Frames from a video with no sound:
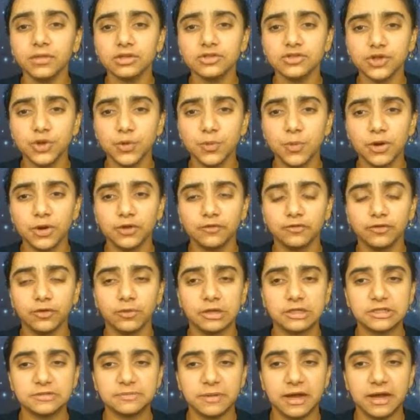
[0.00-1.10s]
So 1 over
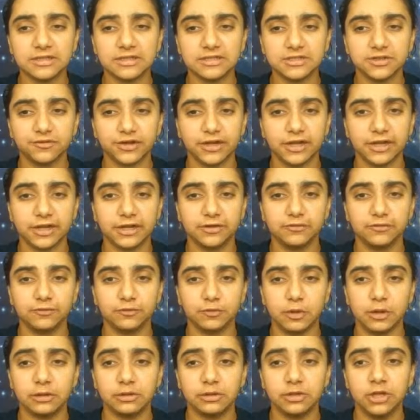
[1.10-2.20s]
1 is positive or negative
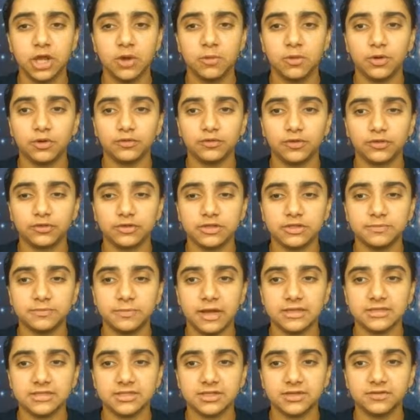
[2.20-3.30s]
1. 1 over 3 is
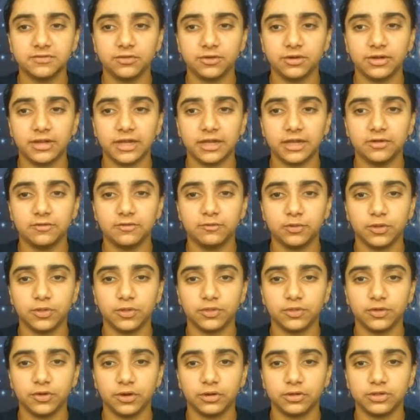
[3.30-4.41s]
positive or negative
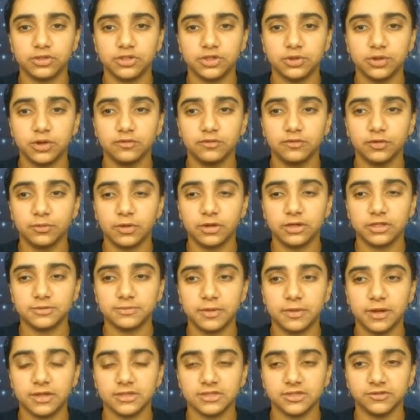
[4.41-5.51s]
1/3. 2 over 1 is
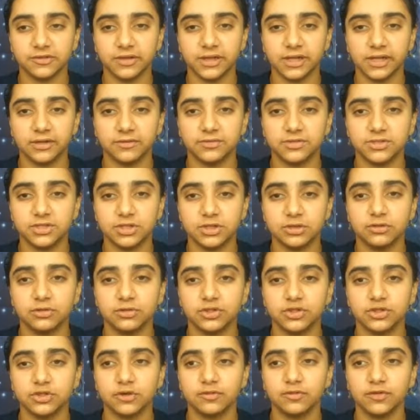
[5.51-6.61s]
positive or negative 2.
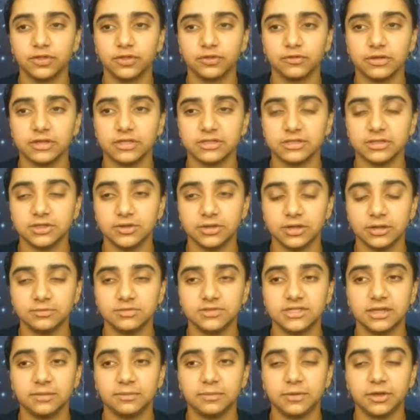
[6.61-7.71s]
2 over 3 is, you can
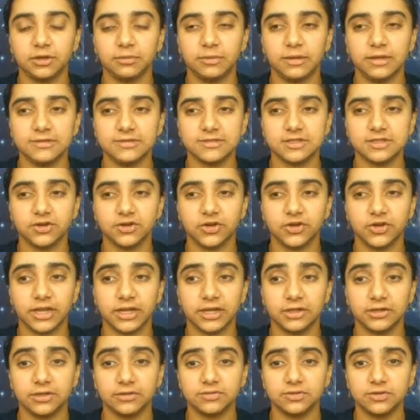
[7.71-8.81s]
see up here, positive or
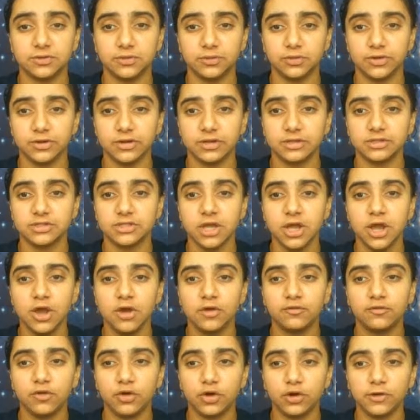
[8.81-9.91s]
negative 2/3.
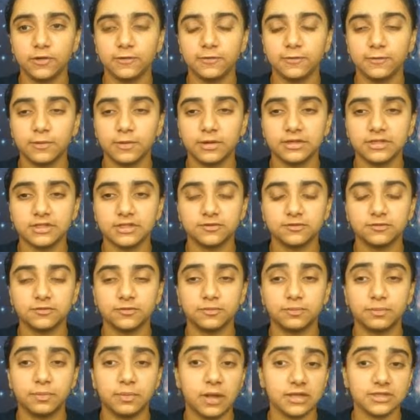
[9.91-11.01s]
4 over 1 is
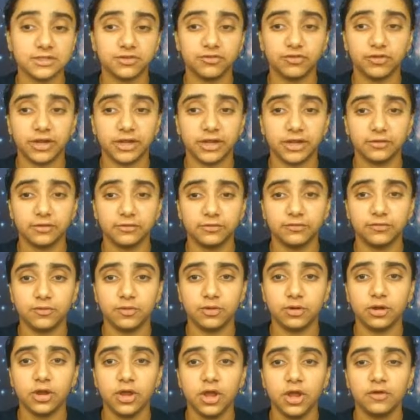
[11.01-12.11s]
positive or negative
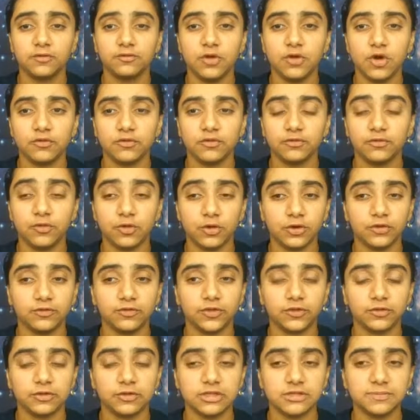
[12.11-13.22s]
4. 4 over
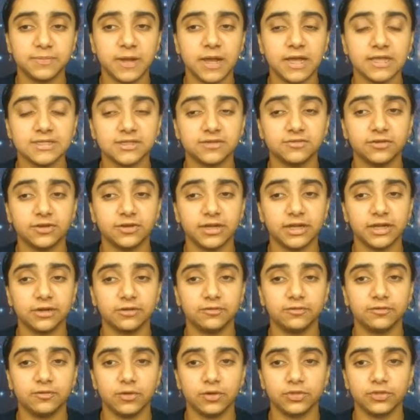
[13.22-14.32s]
3 is positive or negative
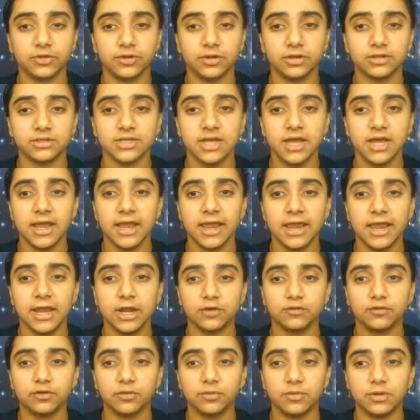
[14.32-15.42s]
4/3. 8
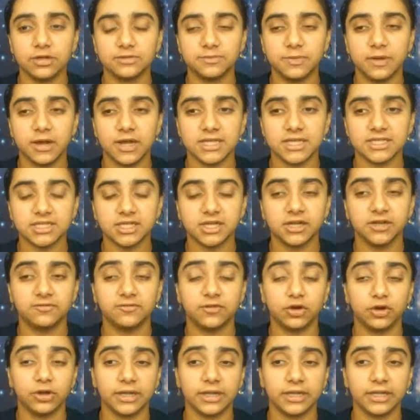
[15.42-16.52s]
over 1 is positive
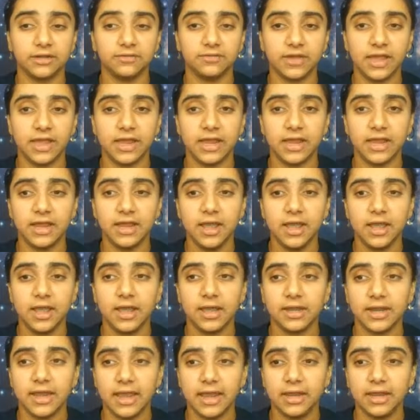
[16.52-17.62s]
or negative 8.
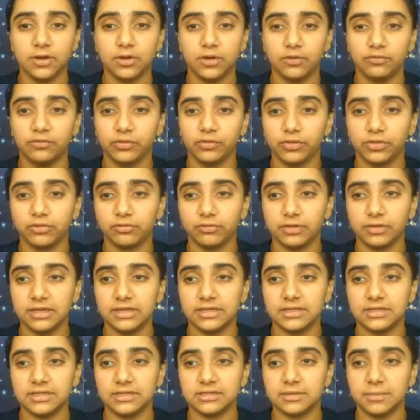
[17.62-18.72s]
And 8 over 3
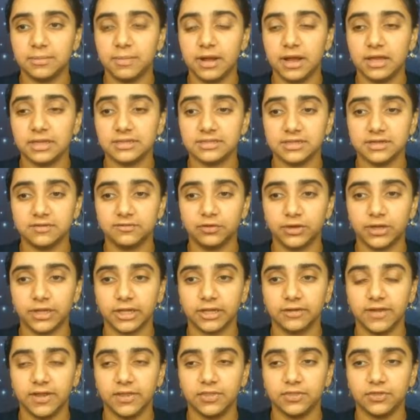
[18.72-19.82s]
is positive or
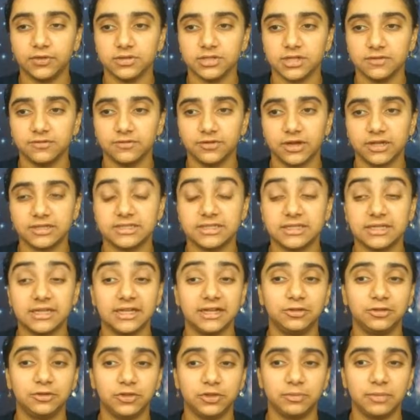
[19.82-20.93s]
negative 8/3. I forgot to
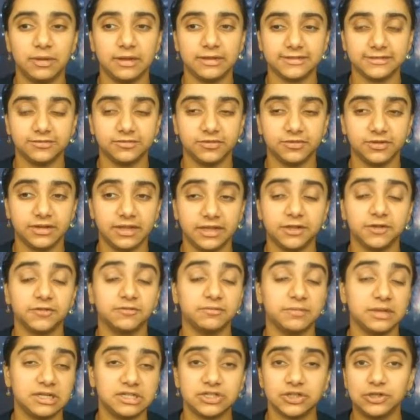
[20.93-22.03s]
include the positive or negative.
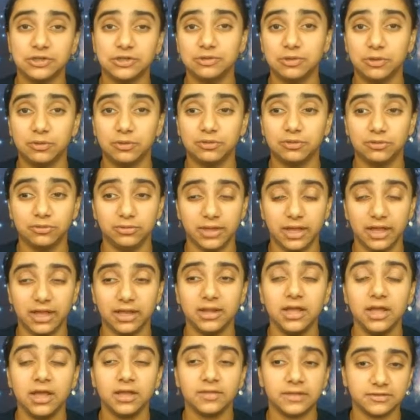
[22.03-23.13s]
Make sure you don't do that.
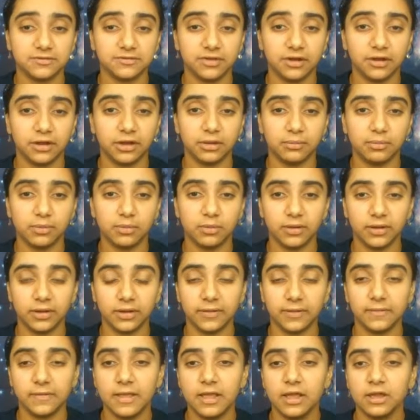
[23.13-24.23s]
That's very
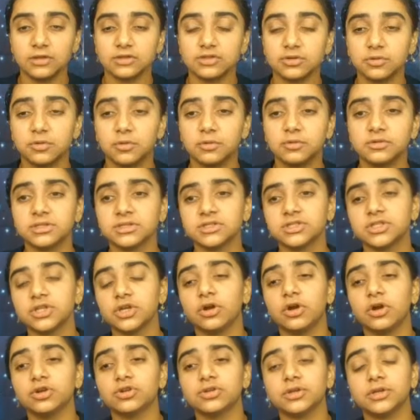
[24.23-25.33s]
important. So since
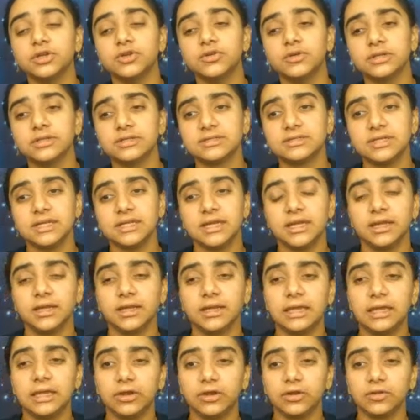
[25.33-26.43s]
you can see
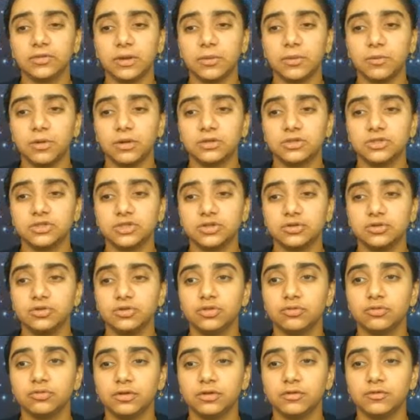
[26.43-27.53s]
here that 1, 2,
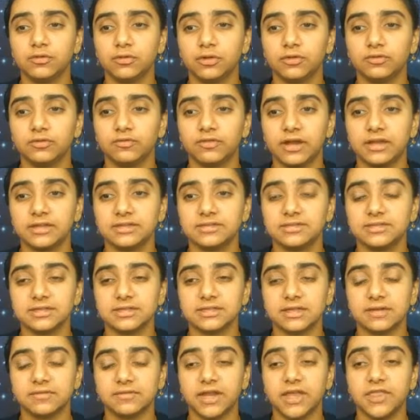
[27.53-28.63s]
3, 4, 5, 6,
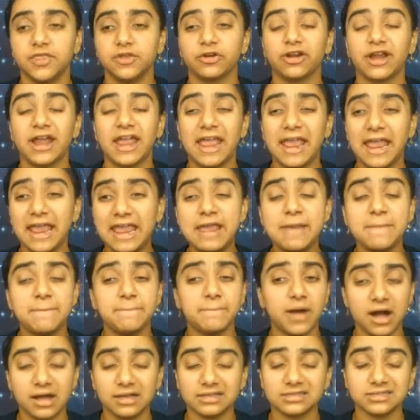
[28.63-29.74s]
7, 8. There are 8
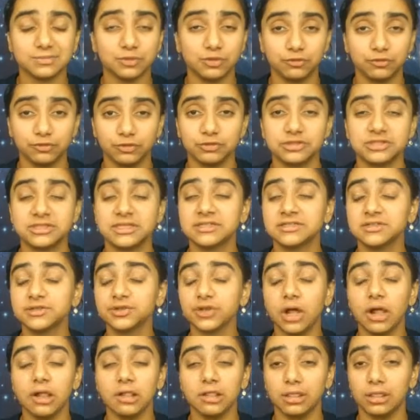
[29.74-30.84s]
possible roots. This is
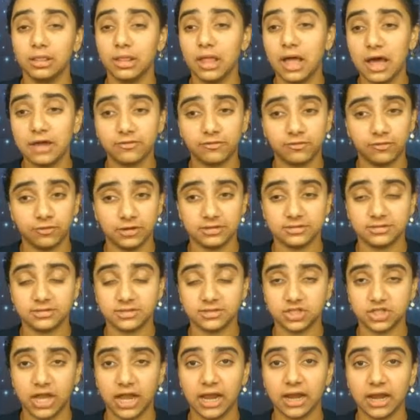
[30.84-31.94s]
a lot for us to
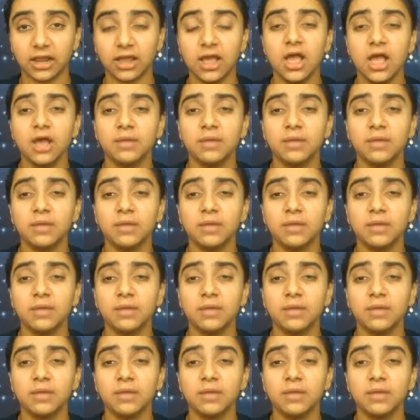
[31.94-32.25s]
check.